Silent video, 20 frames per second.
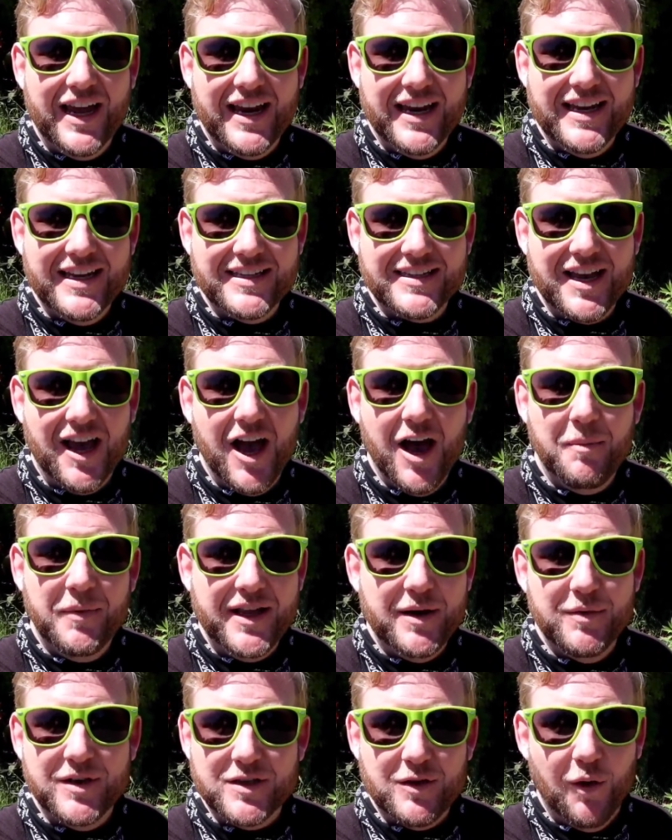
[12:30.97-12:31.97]
and his
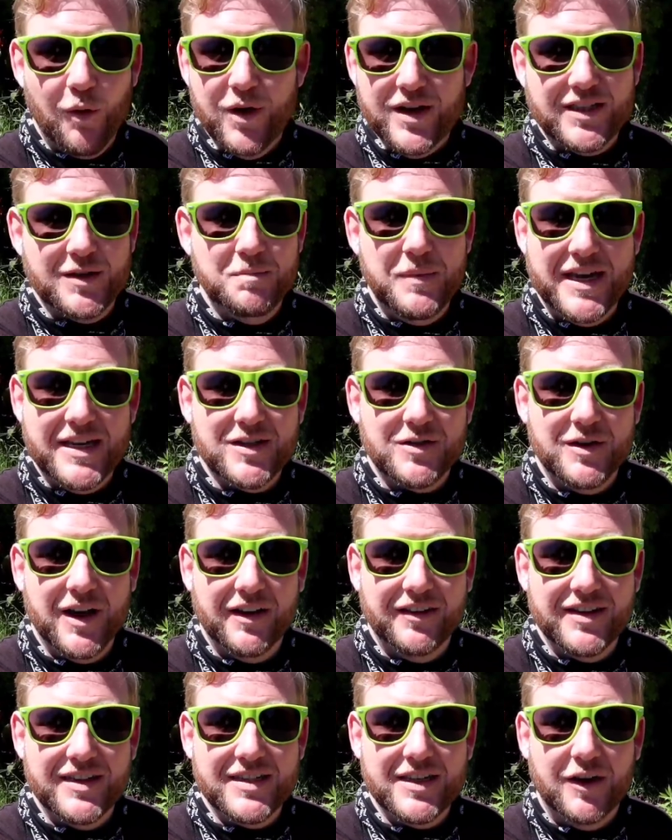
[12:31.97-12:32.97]
comedy was always based
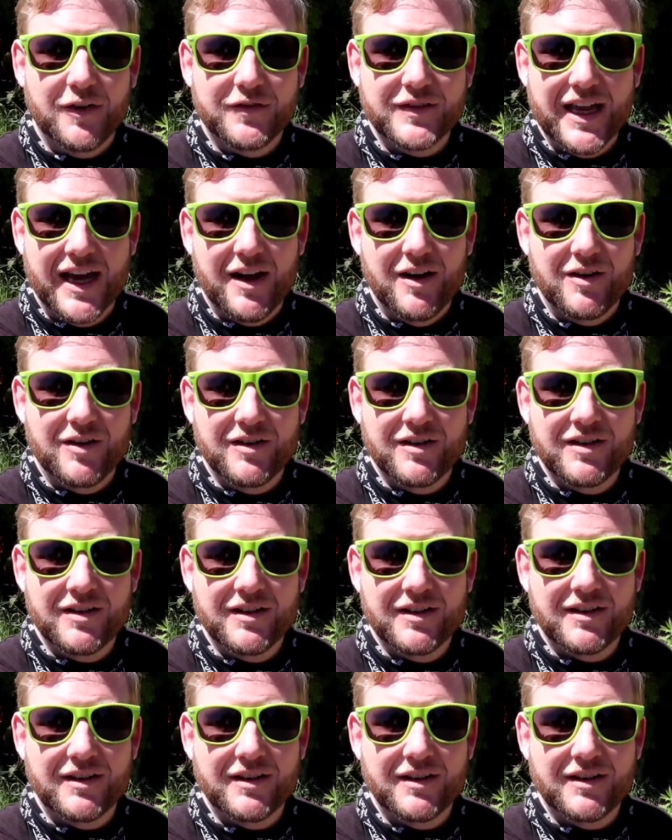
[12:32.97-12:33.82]
around the self-doubt.